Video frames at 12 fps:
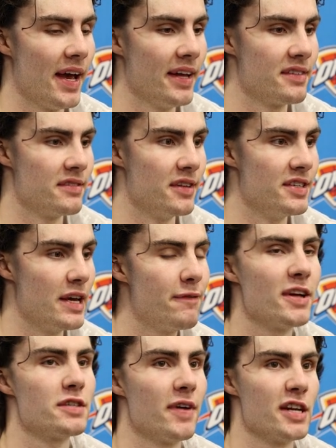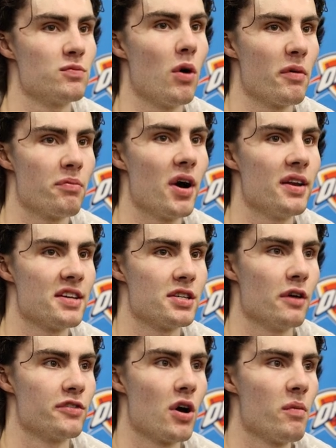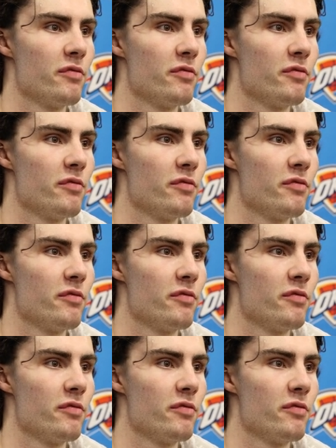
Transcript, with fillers: it's the defensive end is what we prided ourselves on.